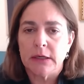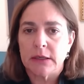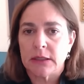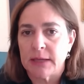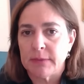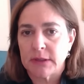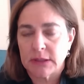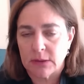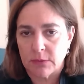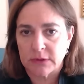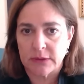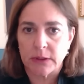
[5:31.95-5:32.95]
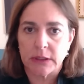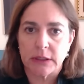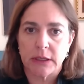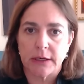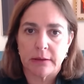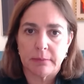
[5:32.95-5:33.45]
claiming that what they really
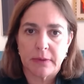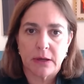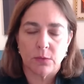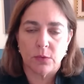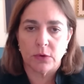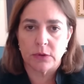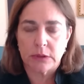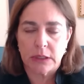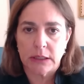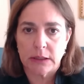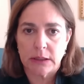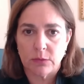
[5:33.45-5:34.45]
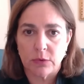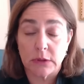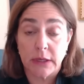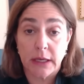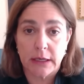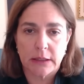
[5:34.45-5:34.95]
cared about
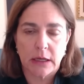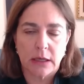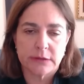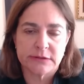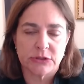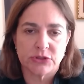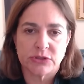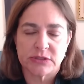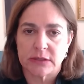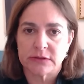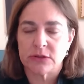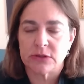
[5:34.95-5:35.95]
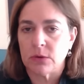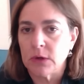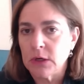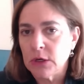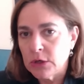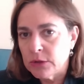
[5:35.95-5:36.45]
were getting the hostages out. So